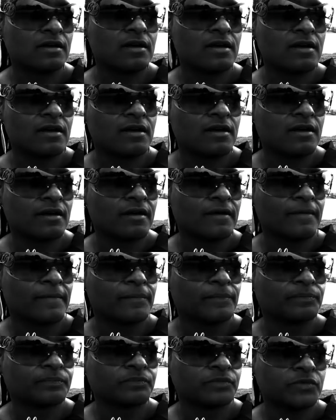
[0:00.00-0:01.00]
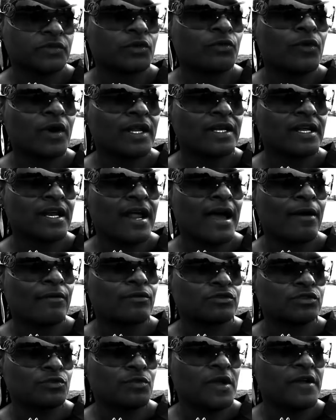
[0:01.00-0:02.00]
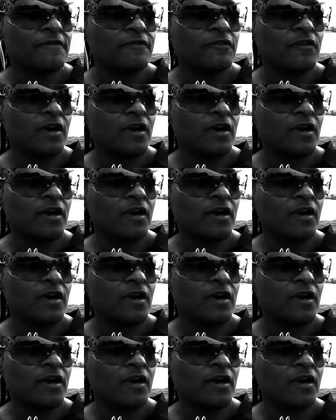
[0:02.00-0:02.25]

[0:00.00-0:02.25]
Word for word: um, the one that I was with